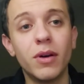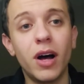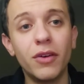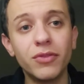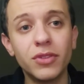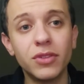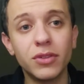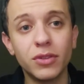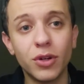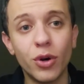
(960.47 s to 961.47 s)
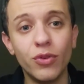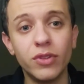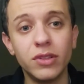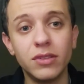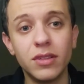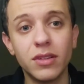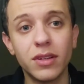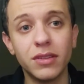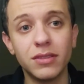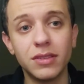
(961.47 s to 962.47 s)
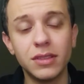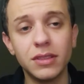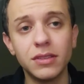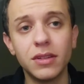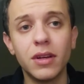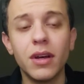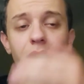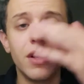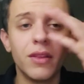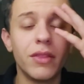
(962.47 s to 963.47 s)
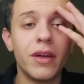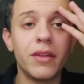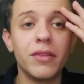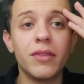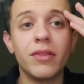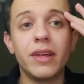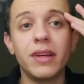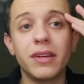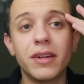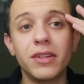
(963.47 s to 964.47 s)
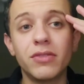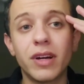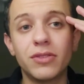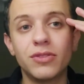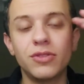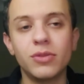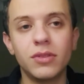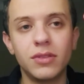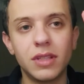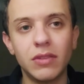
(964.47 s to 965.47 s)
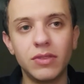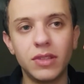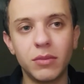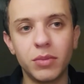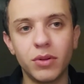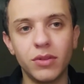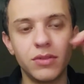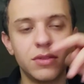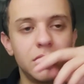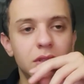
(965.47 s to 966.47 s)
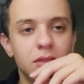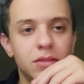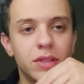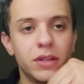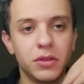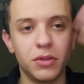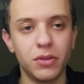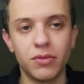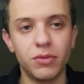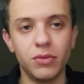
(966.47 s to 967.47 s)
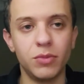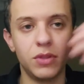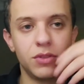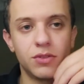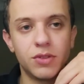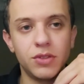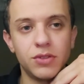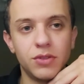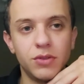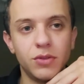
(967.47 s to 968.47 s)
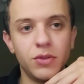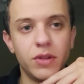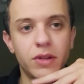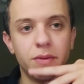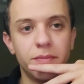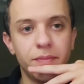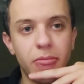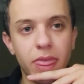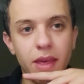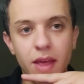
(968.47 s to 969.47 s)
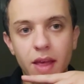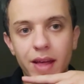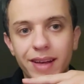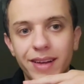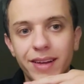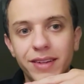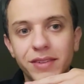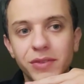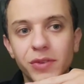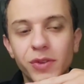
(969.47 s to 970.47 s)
after COVID-19, that they kind of had to do a safety net policy, and that got through administration and all that. And